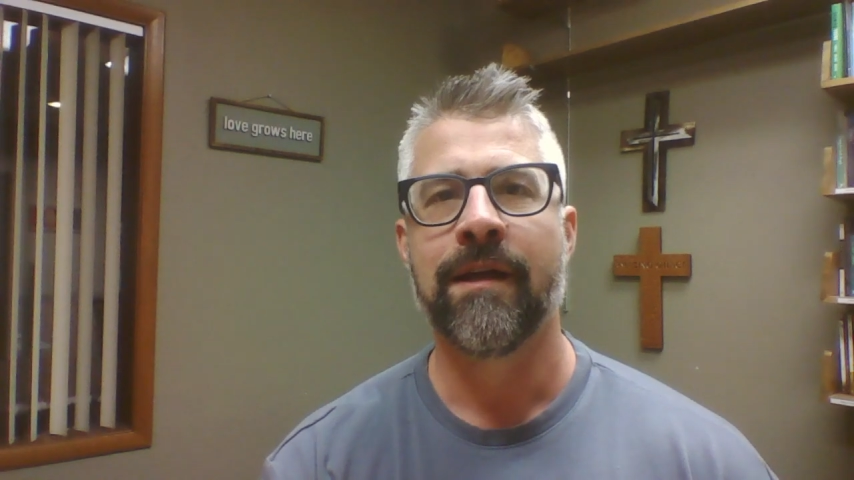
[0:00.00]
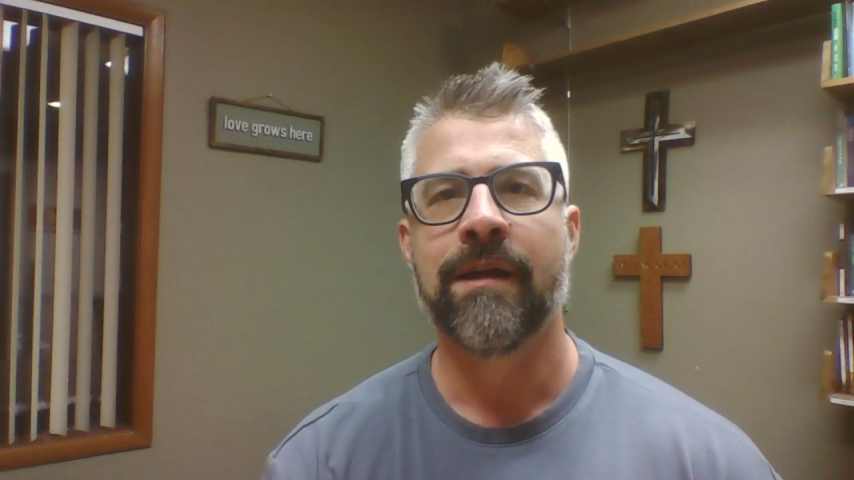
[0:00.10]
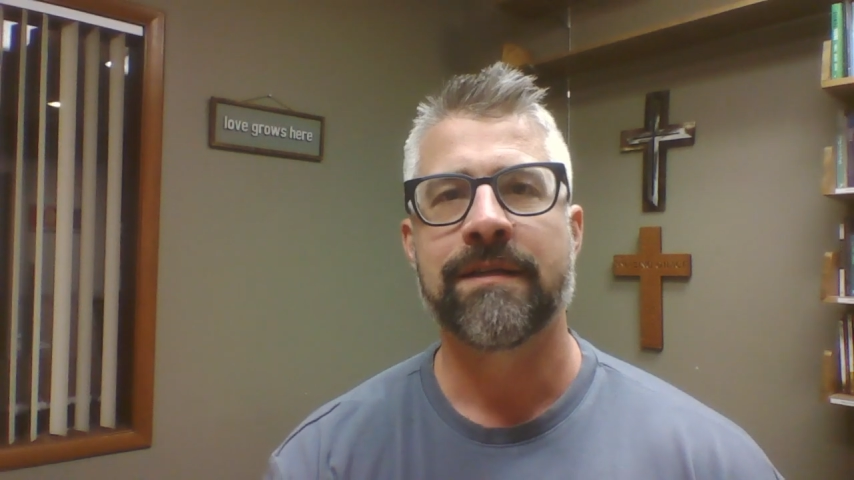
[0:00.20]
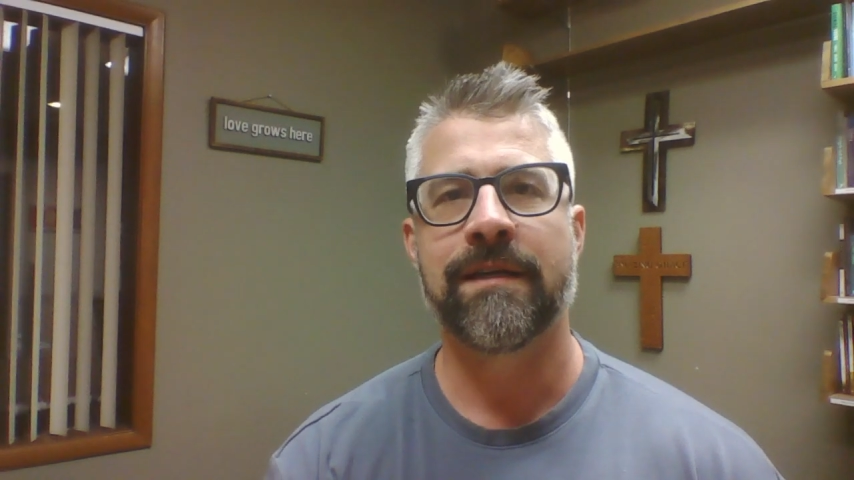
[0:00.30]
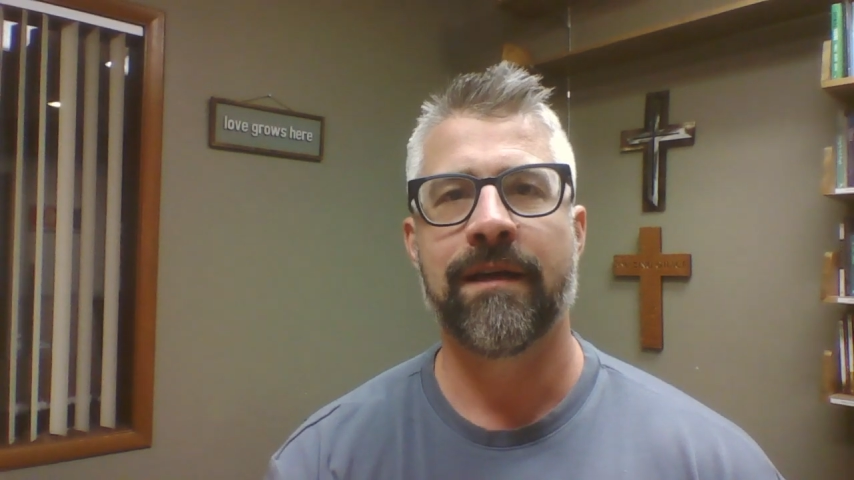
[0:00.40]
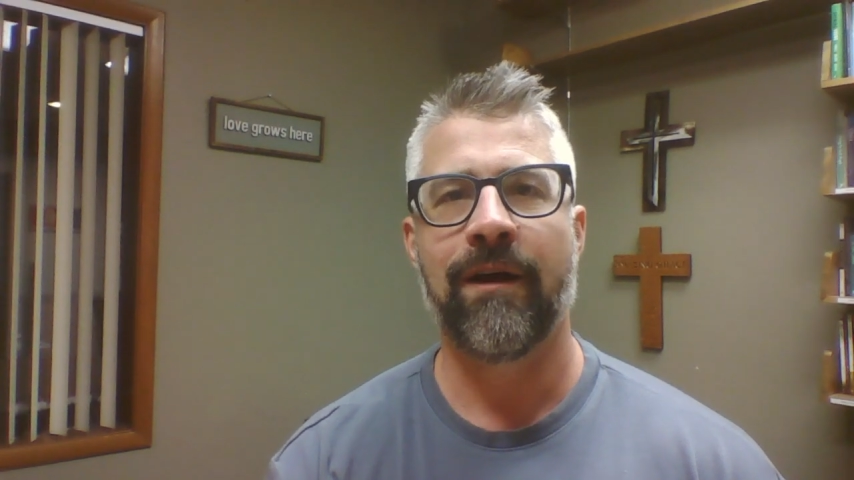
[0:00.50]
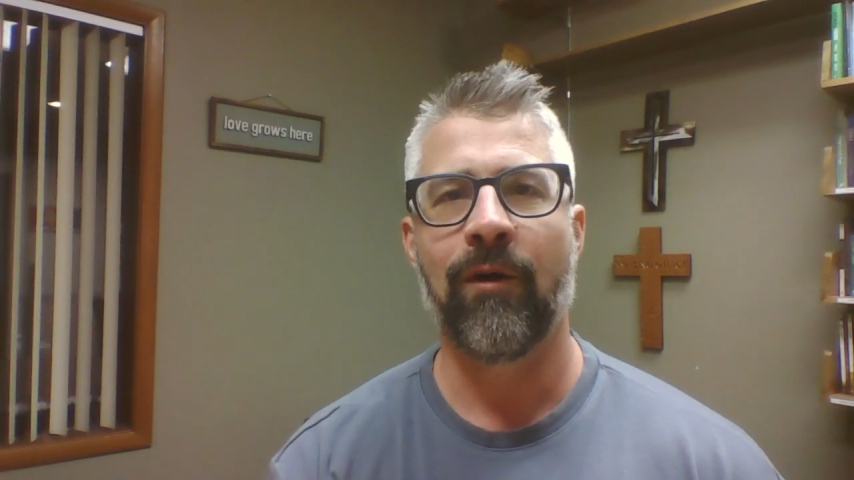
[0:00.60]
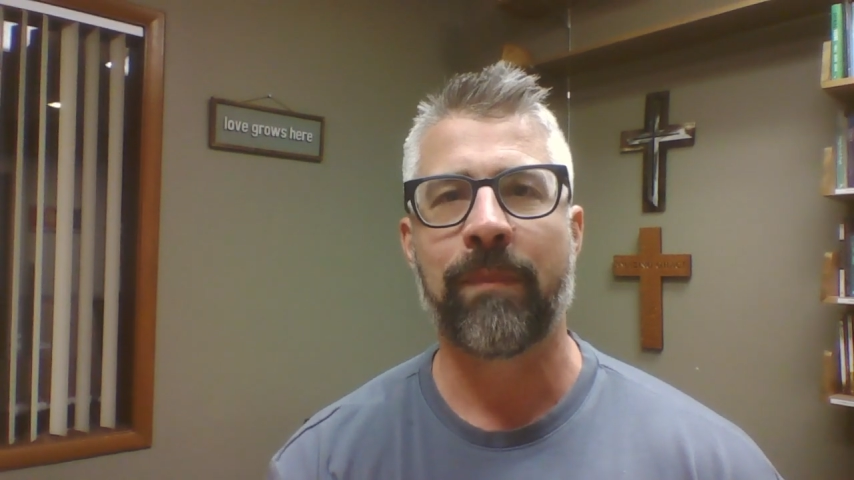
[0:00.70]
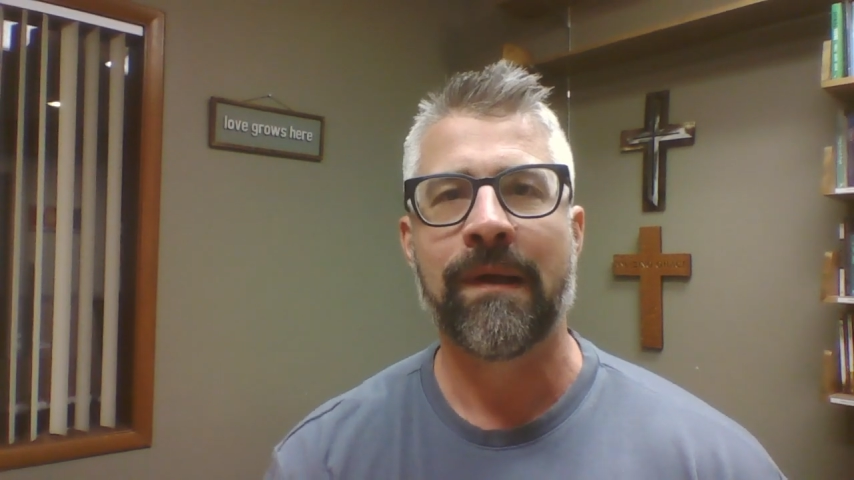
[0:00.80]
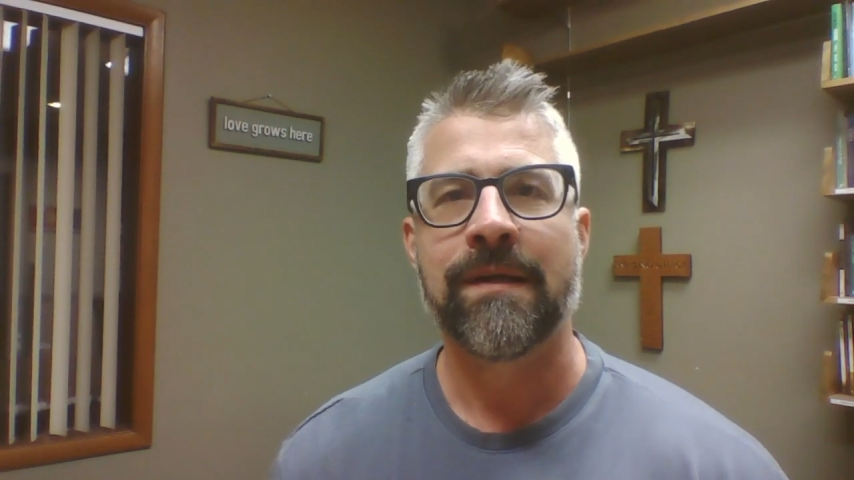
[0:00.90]
to
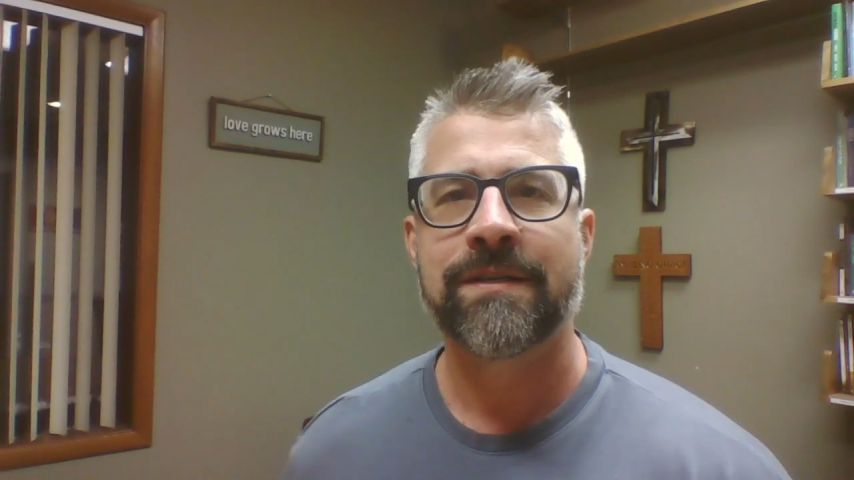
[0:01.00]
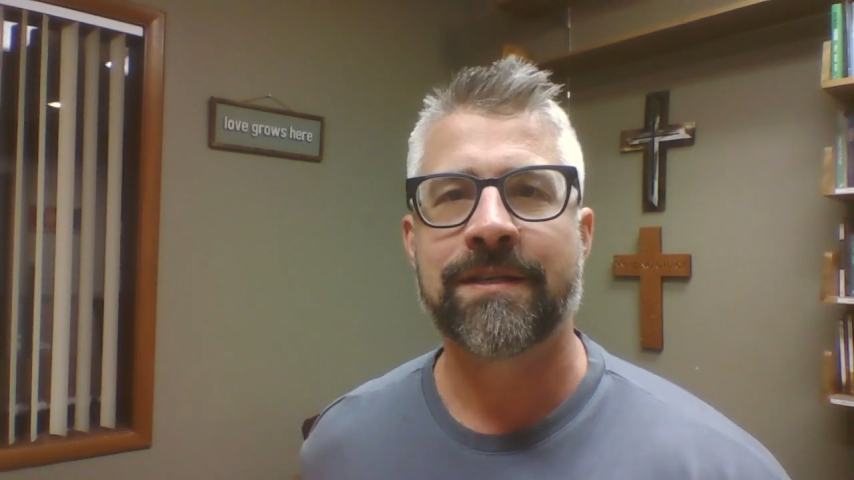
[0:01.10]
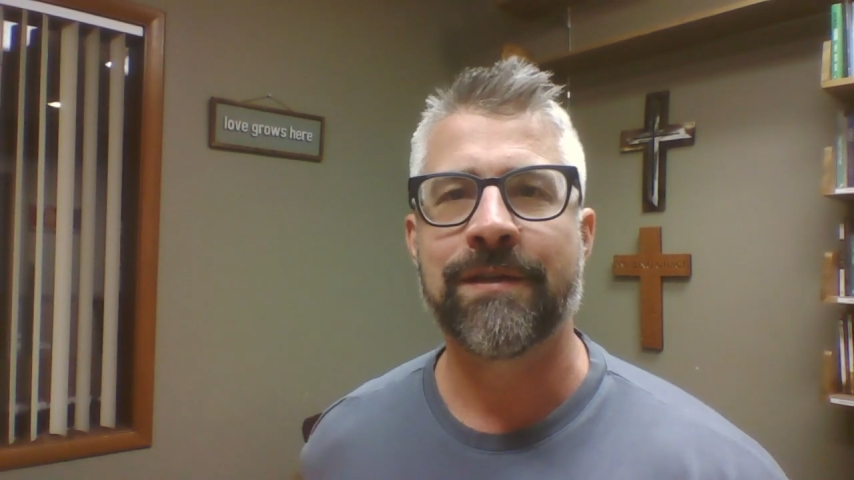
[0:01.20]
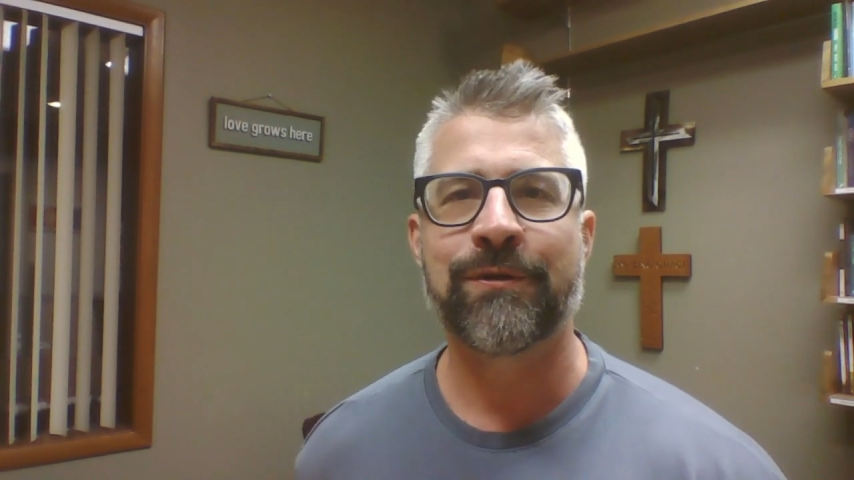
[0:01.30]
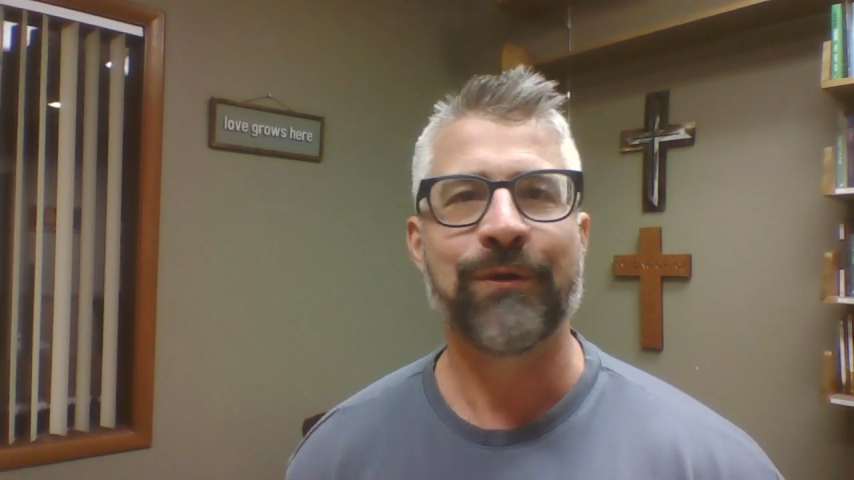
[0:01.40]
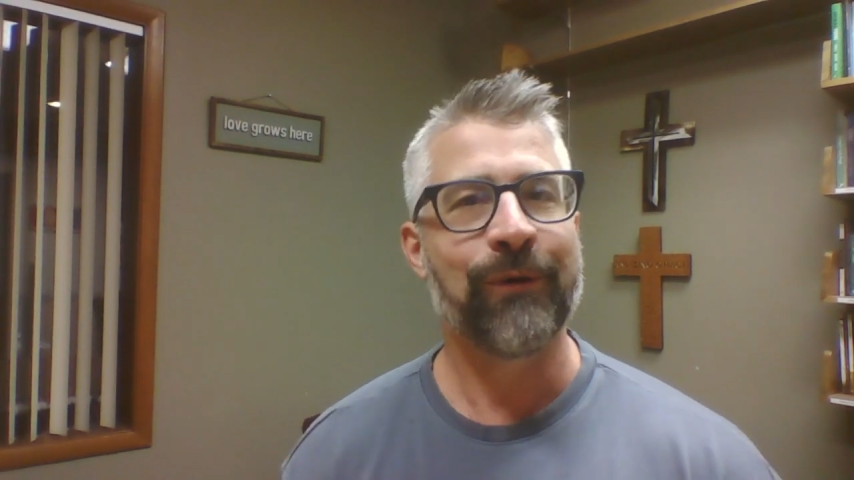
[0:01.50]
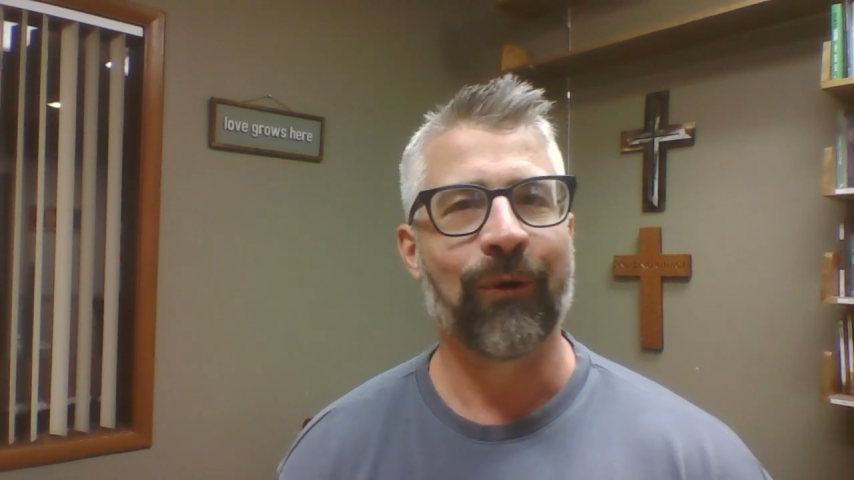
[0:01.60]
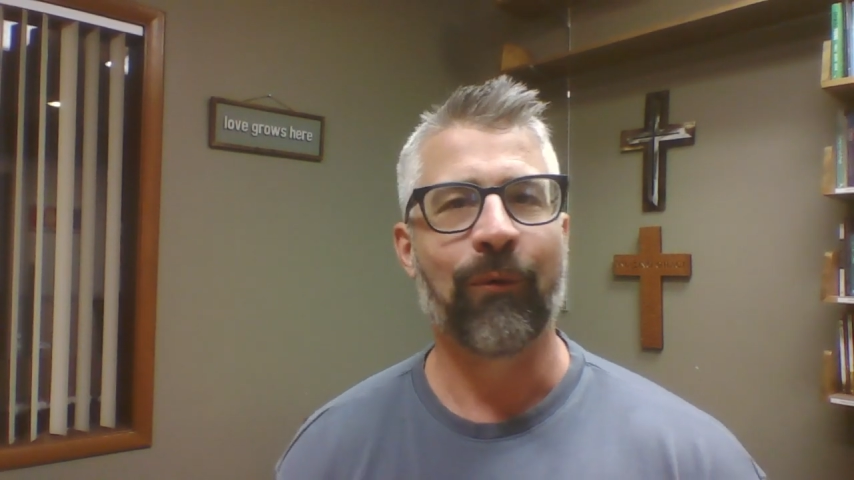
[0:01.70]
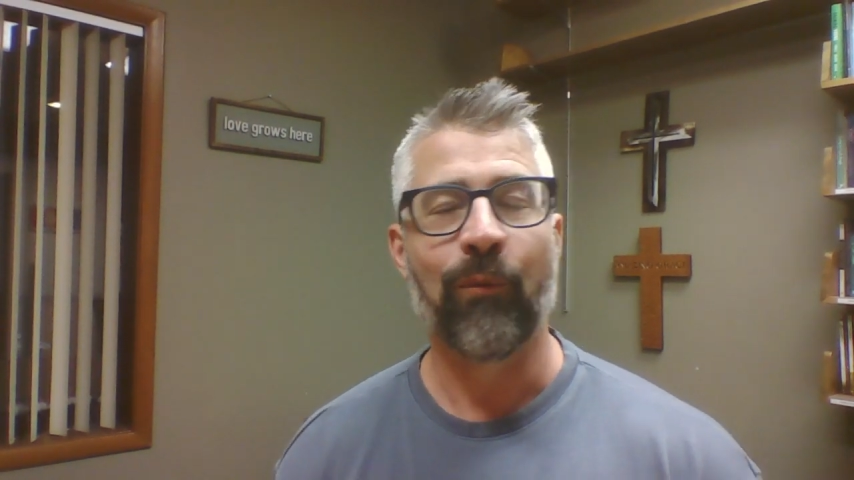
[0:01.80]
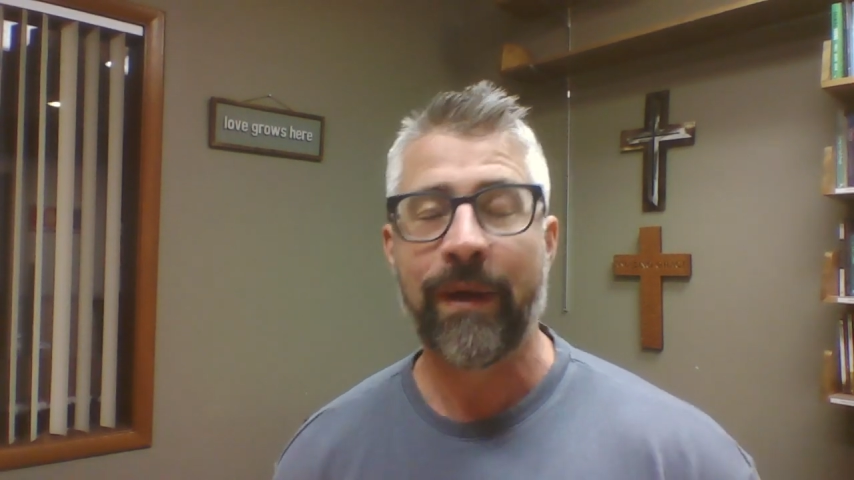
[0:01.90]
help center
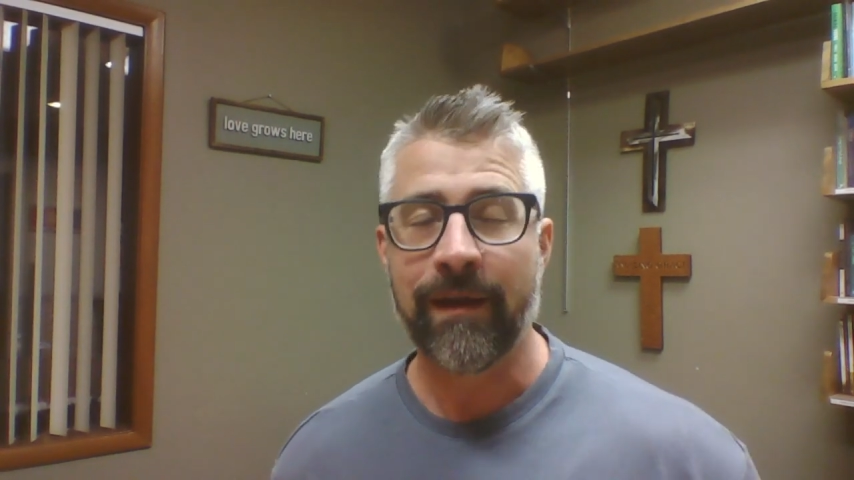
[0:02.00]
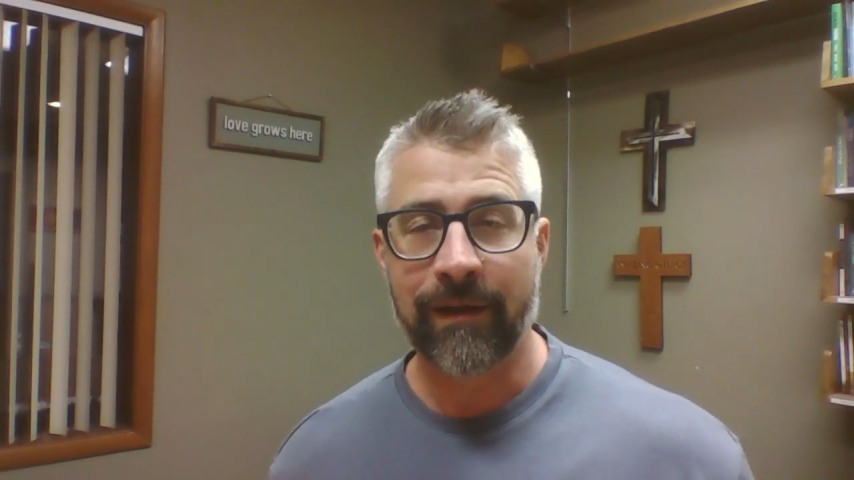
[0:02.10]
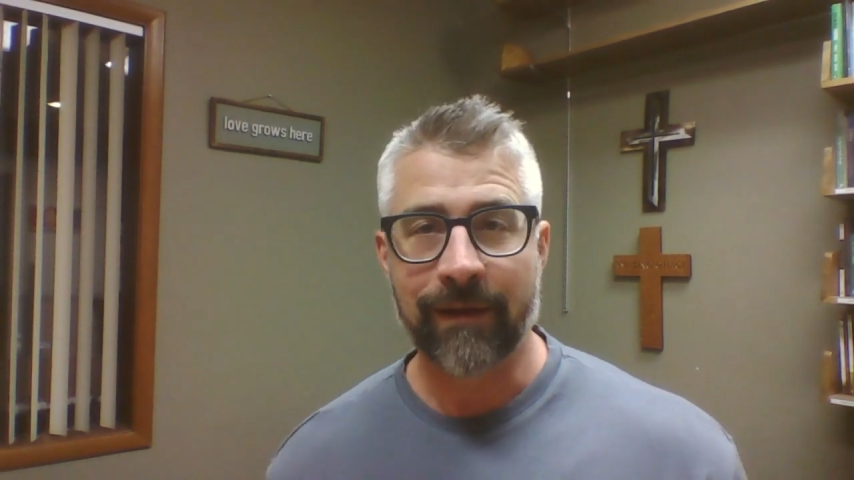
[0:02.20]
your week